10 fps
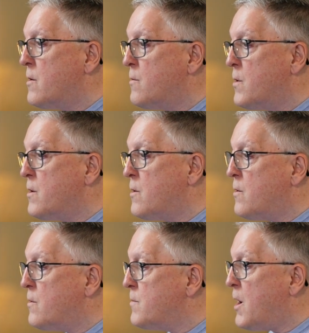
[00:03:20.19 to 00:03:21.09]

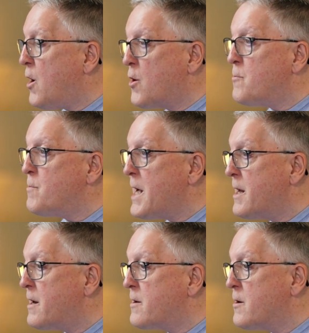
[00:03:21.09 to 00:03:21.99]
will
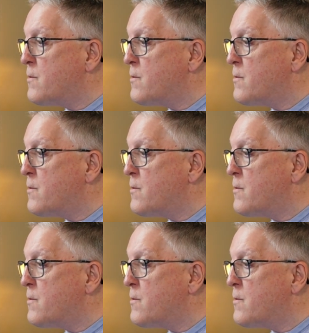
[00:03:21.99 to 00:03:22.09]
automatically